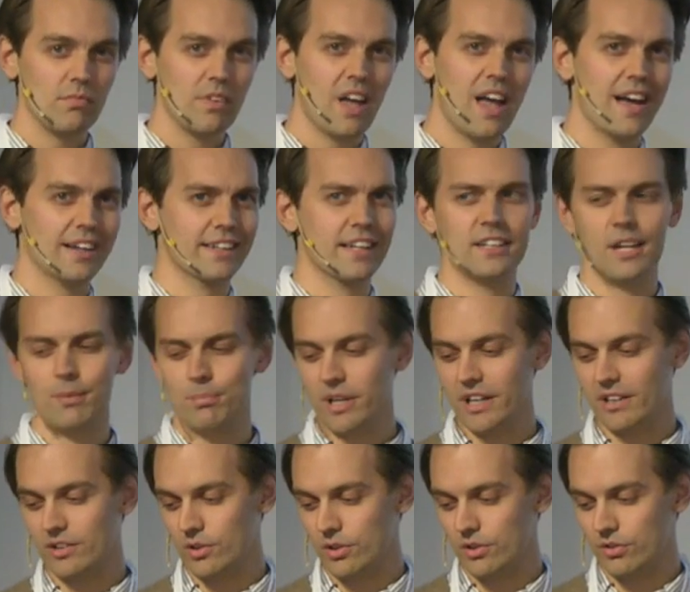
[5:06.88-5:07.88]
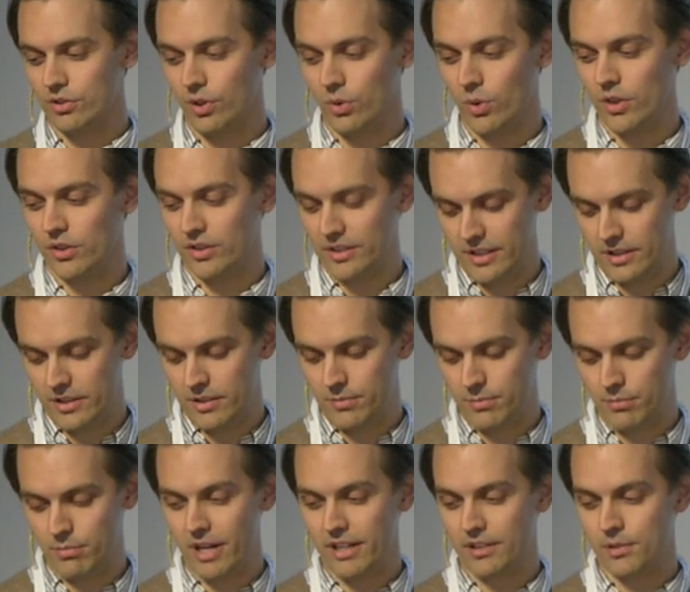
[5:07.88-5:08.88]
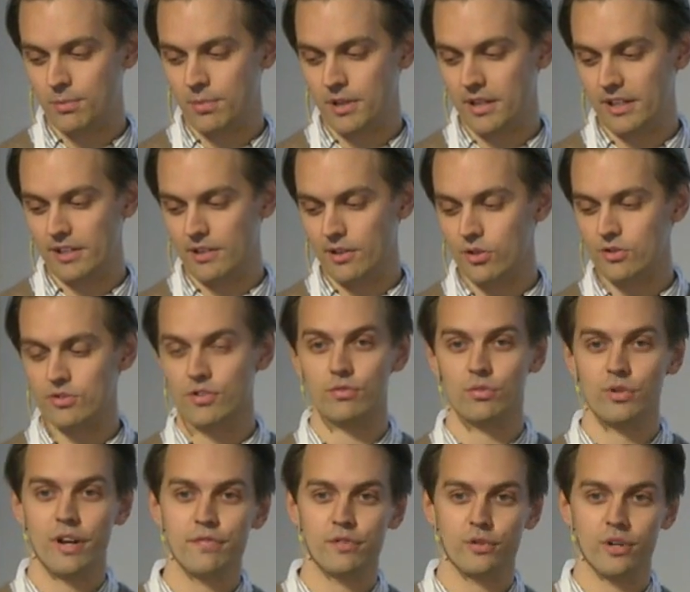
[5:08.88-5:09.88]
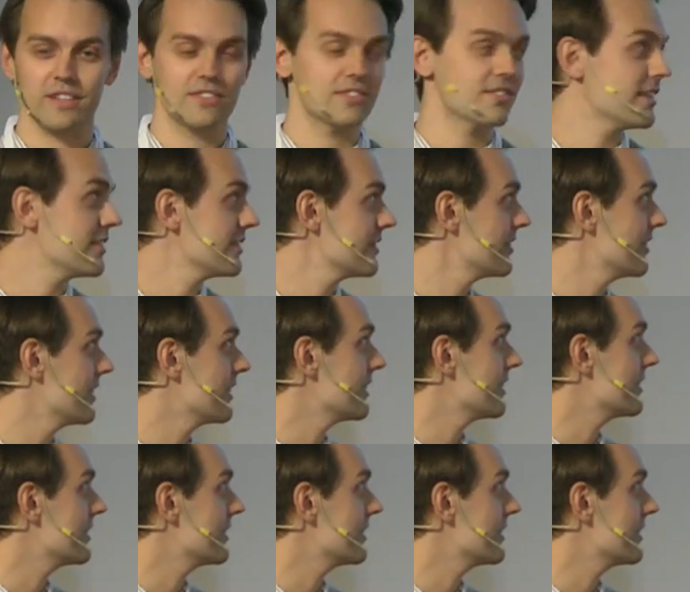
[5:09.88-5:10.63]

academic or so on, there might be lots of references in the